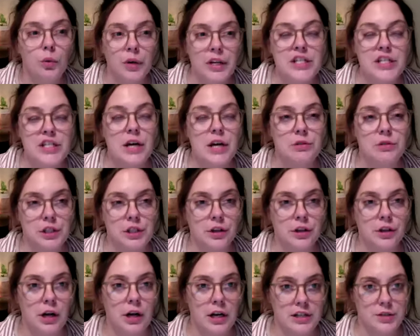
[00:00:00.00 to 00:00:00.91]
reach out to
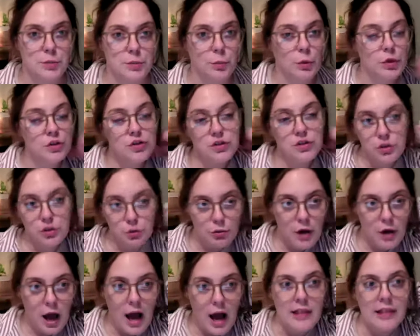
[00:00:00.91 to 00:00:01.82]
your customers.
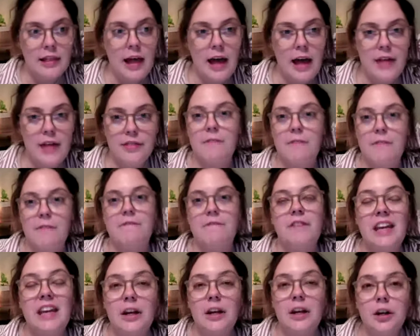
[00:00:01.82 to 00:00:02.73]
Do not let the
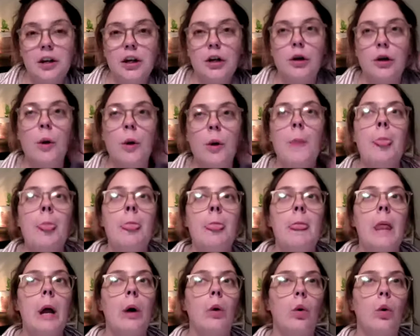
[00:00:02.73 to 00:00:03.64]
fear
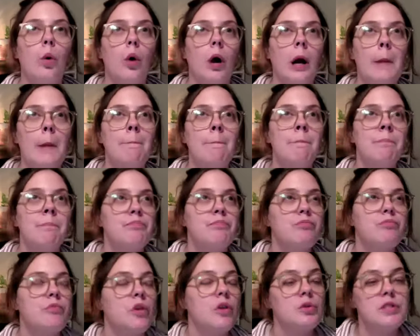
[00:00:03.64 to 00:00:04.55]
or
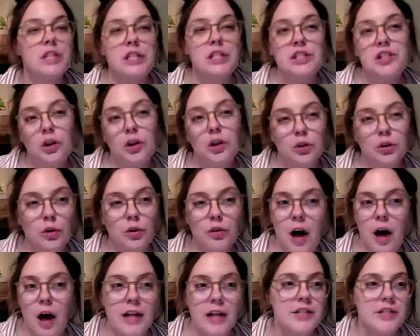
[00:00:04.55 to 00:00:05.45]
those internal
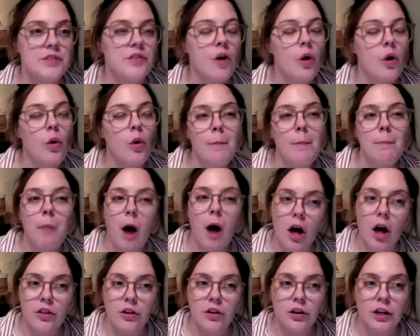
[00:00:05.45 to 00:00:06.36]
thoughts of, oh, I'm
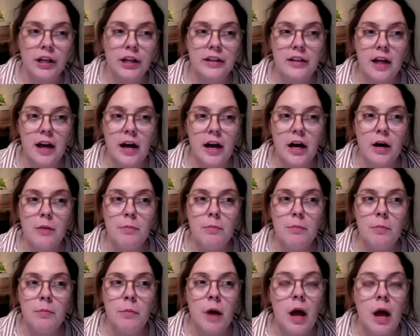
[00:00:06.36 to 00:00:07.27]
bothering
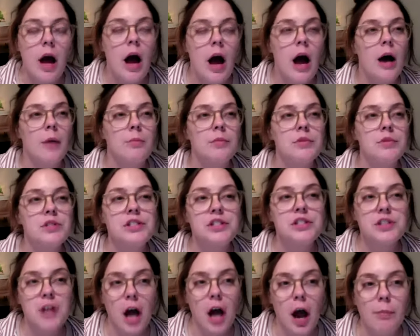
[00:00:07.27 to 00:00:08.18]
them, um,
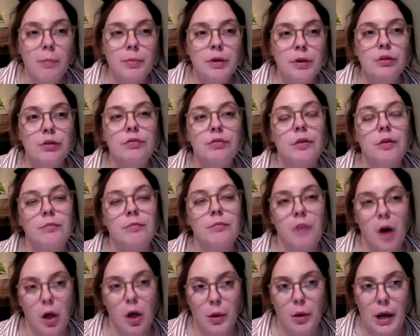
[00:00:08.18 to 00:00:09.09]
stop you
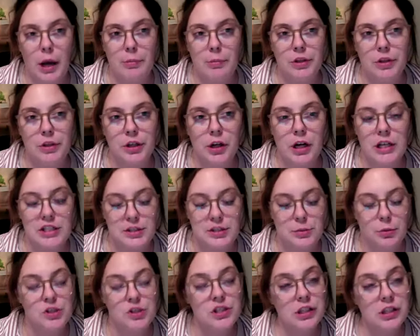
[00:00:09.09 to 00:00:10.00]
from following up with your
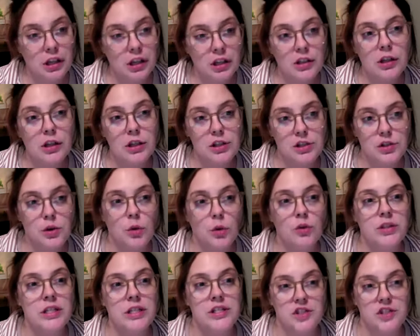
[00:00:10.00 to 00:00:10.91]
customers. Good
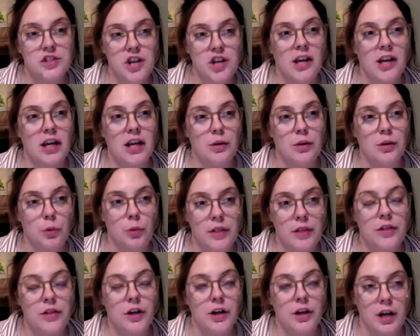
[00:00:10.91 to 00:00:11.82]
consultants check in
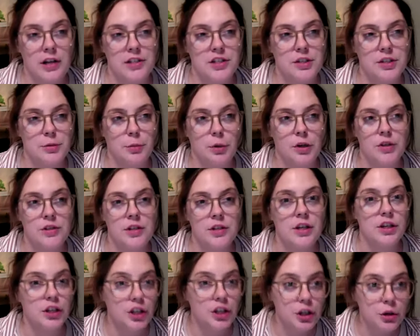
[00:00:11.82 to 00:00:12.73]
with their customers,
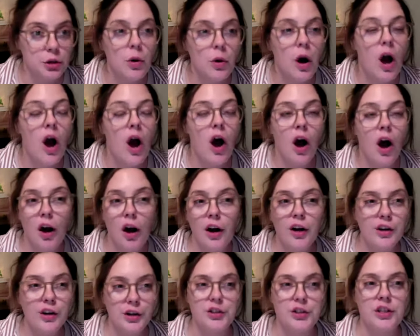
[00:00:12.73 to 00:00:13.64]
and you
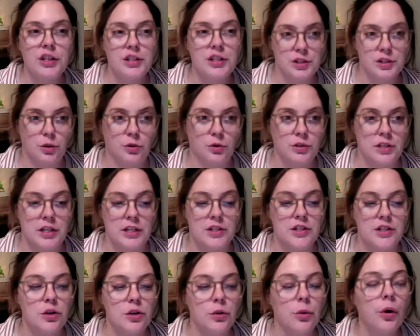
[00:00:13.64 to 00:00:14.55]
are a good
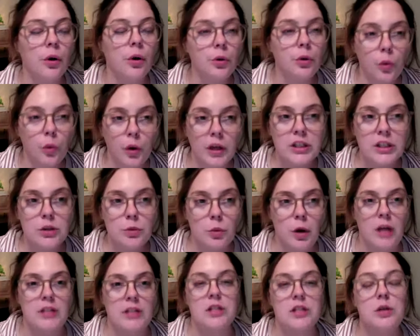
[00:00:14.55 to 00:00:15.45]
consultant. So you are going to
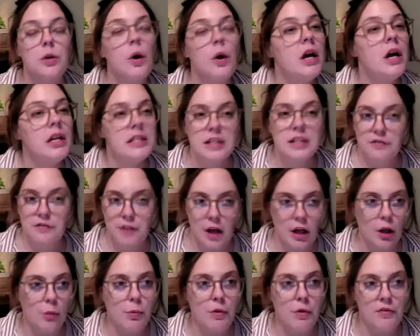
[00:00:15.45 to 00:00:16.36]
want to
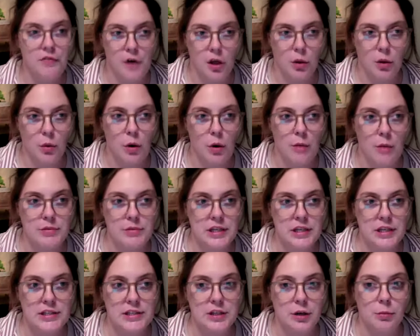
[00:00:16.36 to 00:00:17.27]
develop a follow up
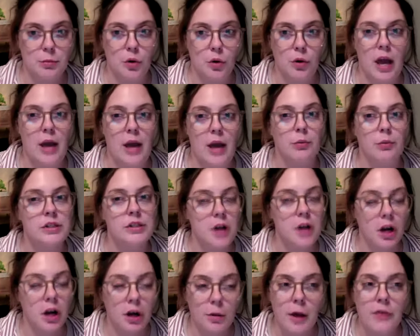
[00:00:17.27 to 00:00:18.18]
system. Okay. We
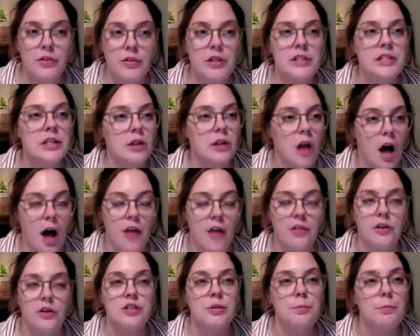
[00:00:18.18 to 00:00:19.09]
talk about this a
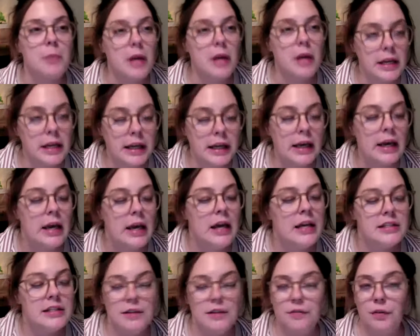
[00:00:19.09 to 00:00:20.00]
lot. There's a many
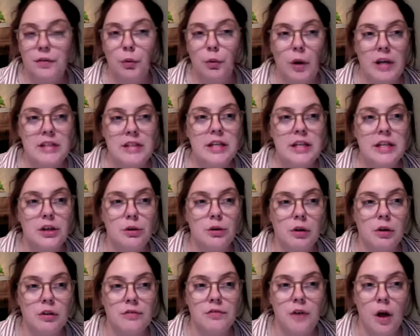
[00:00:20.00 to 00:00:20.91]
different ways that
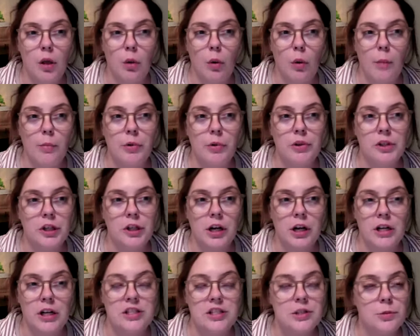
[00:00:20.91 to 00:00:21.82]
you can follow up with
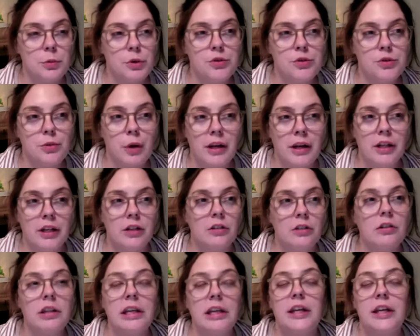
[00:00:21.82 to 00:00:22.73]
your customers
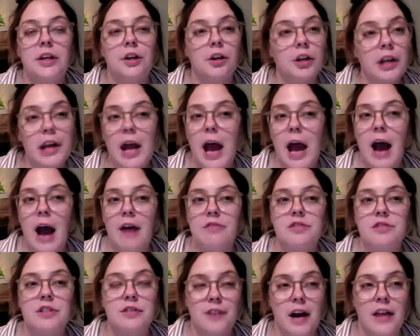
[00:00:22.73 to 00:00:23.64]
regularly. You're going to
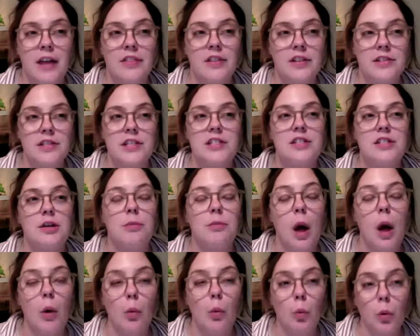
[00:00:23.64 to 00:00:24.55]
have to find the
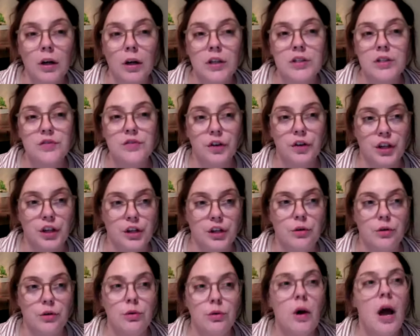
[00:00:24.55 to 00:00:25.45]
system that works for
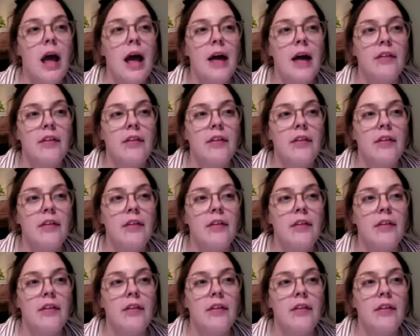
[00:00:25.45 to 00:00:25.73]
you